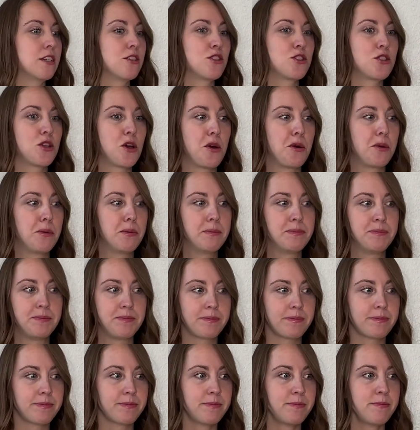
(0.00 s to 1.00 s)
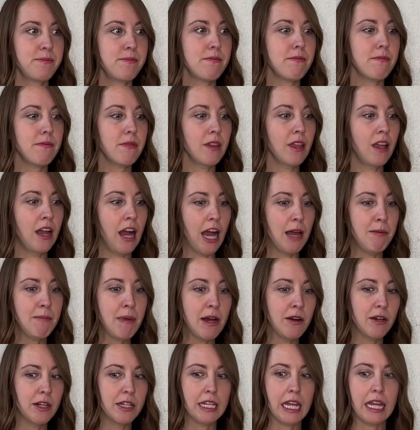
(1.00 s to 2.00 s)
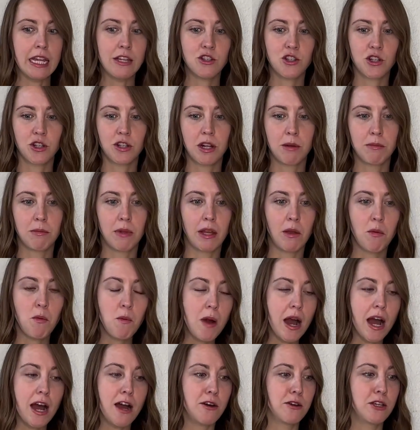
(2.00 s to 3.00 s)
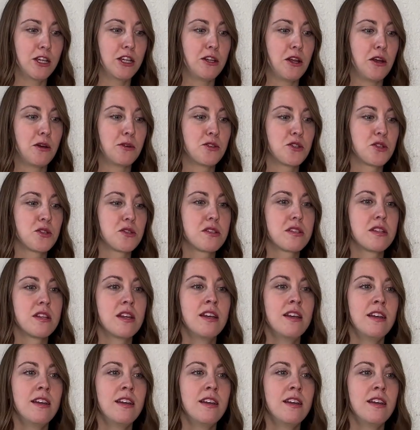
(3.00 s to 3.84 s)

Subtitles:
So I'm out in nature and I'm like, wow, you know, just